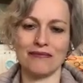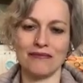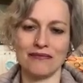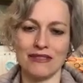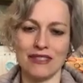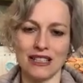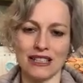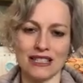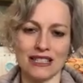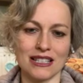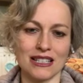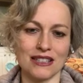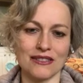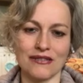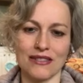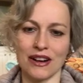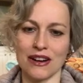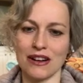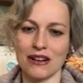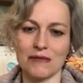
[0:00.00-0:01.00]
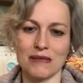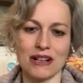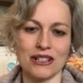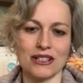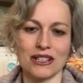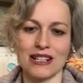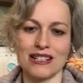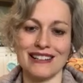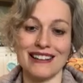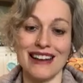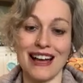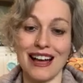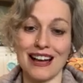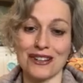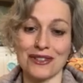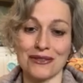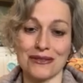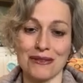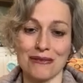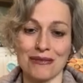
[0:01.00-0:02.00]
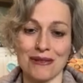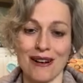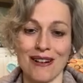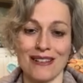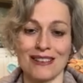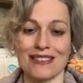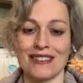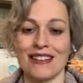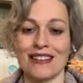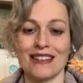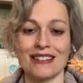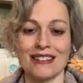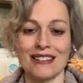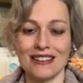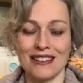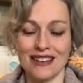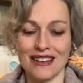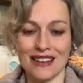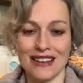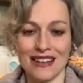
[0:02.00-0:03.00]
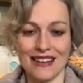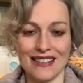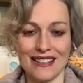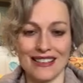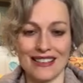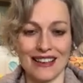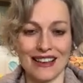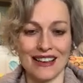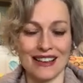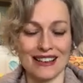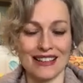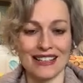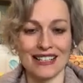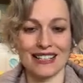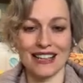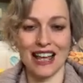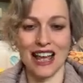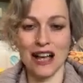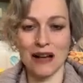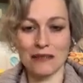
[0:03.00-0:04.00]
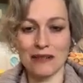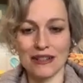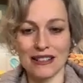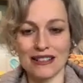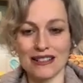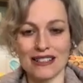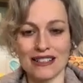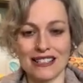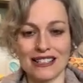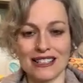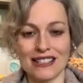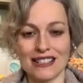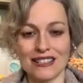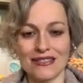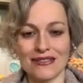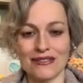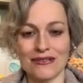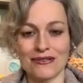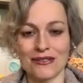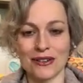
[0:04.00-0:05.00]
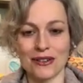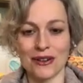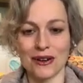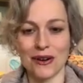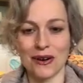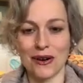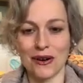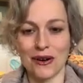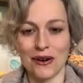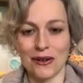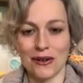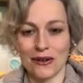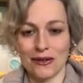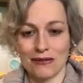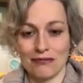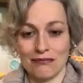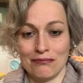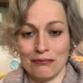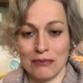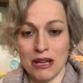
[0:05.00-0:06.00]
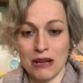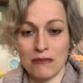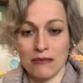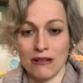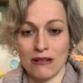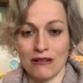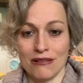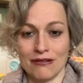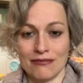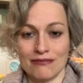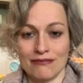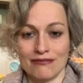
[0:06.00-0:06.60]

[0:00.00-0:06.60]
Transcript: This is very much a natural process that happens for all people.